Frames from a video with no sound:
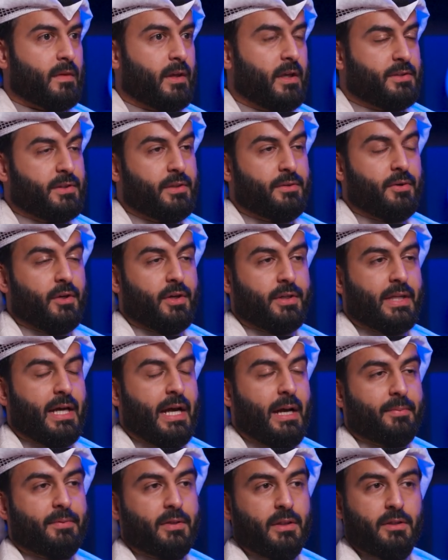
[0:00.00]
It's either you
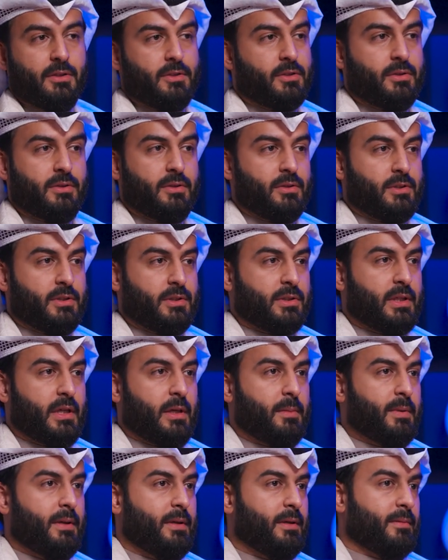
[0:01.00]
adapt and you're just
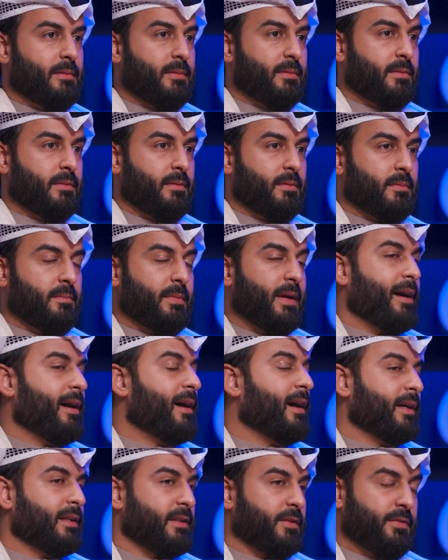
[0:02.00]
going to be
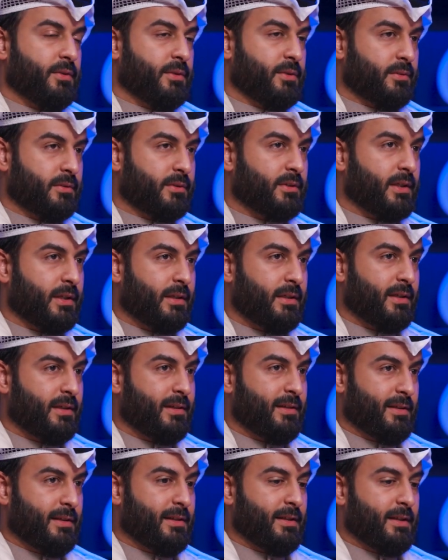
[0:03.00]
behind if you don't.
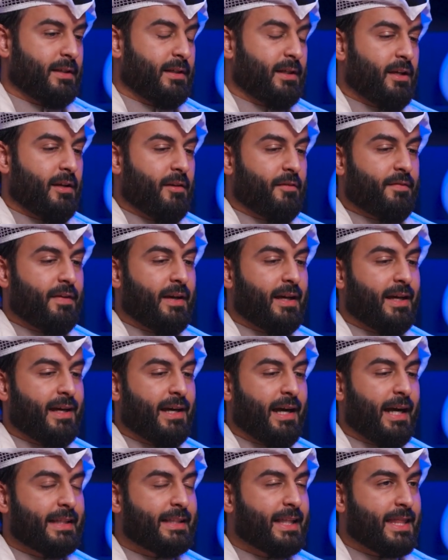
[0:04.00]

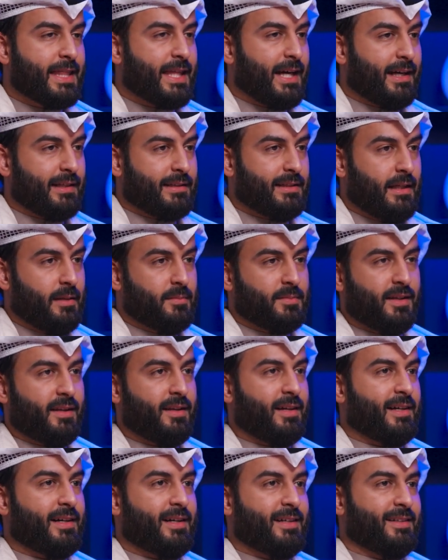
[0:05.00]
So I did that,
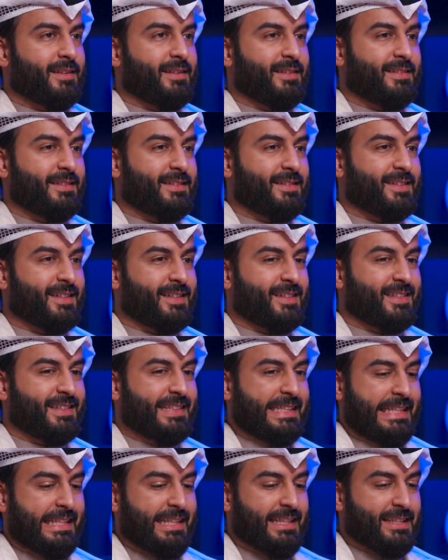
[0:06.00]
alhamdulillah,
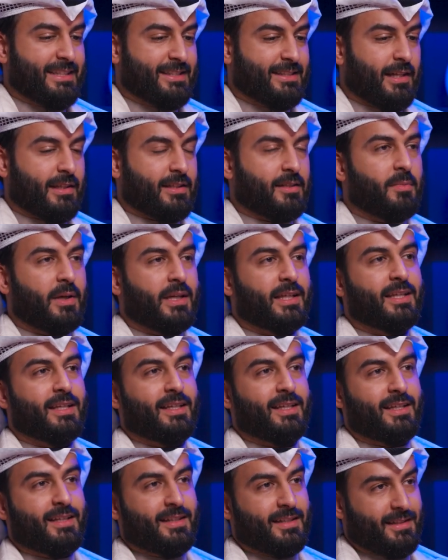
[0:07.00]
and started my
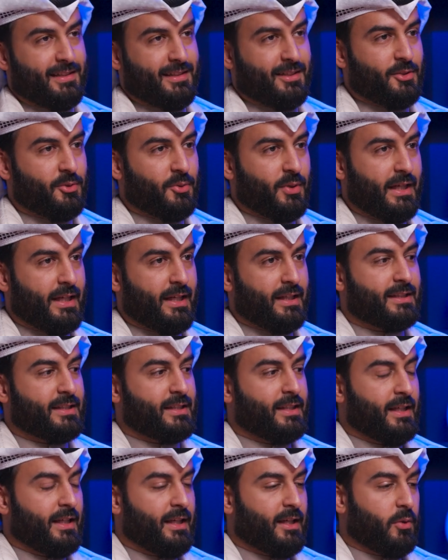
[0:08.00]
career in
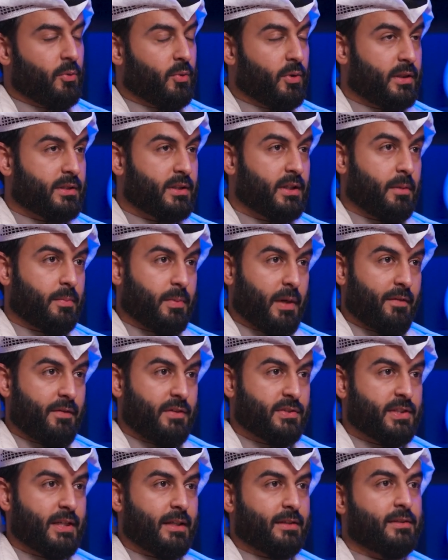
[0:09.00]
Kuwait, worked in the
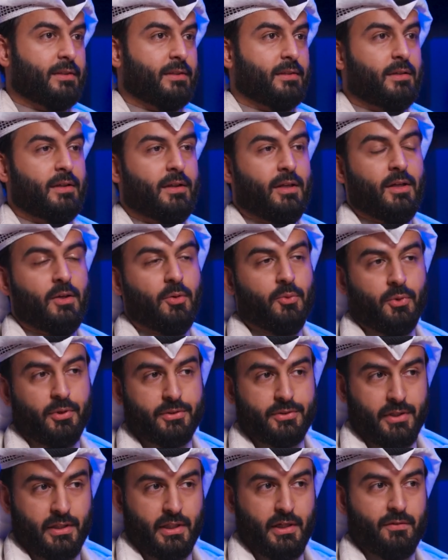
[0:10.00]
private sector,
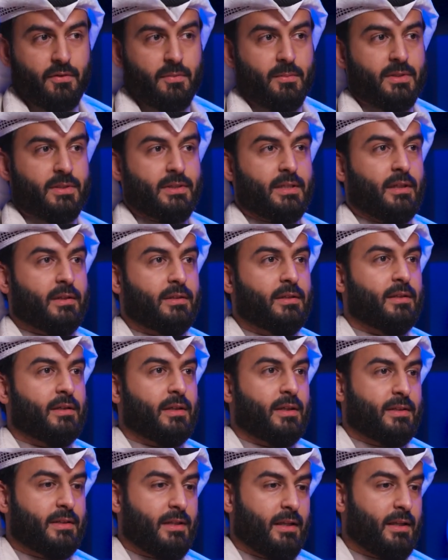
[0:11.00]
worked in the government sector
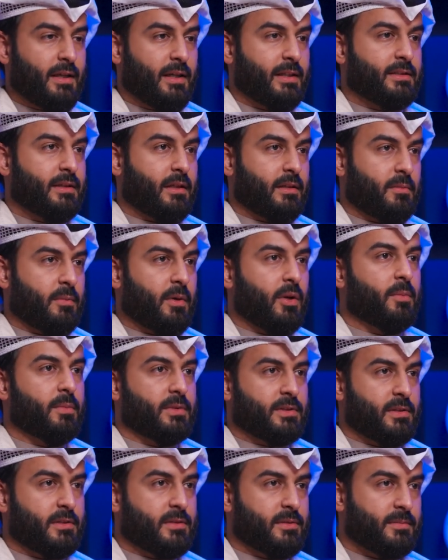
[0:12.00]
until I started my own
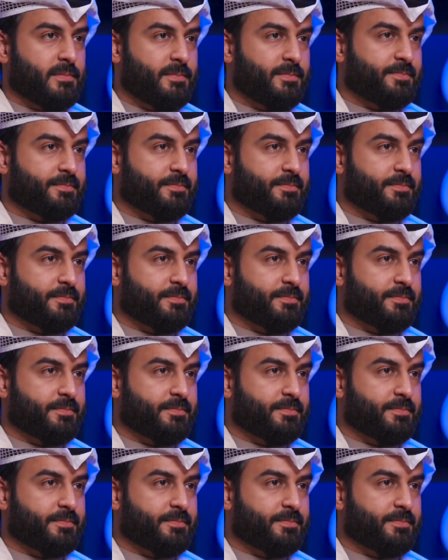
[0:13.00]
business.